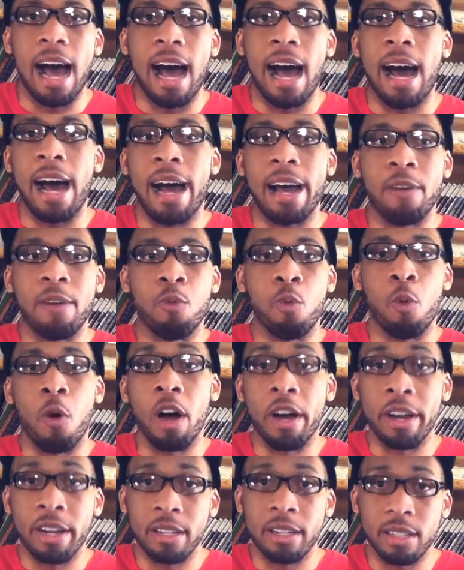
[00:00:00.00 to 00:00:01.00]

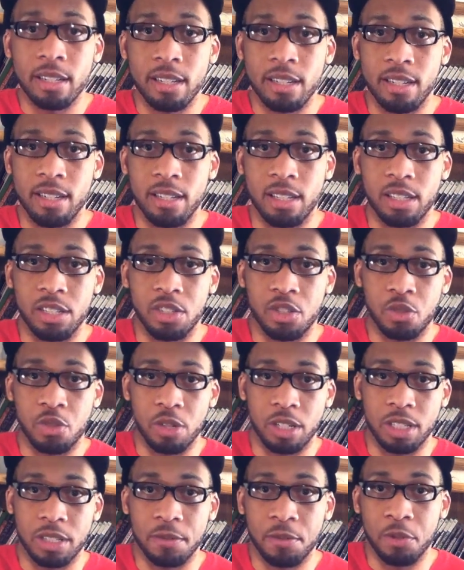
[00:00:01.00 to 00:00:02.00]
1,
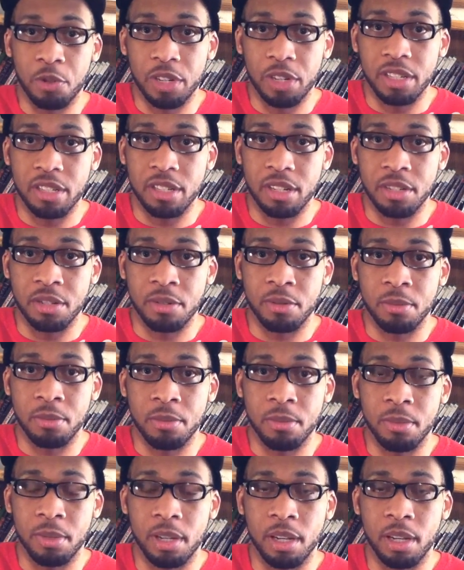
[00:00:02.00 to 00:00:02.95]
constructive criticism.